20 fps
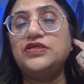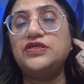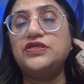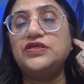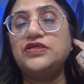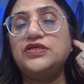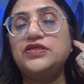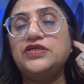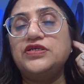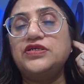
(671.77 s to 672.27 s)

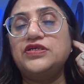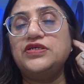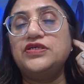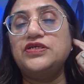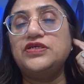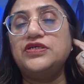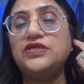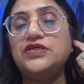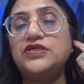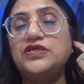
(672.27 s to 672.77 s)
change
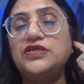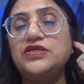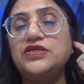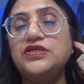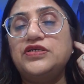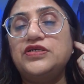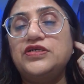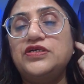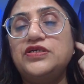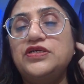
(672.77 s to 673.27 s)

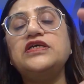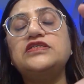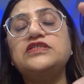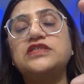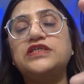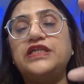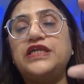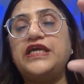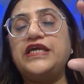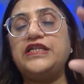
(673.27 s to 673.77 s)
on the
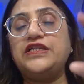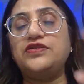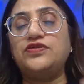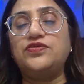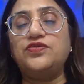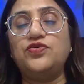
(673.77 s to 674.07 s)
screen.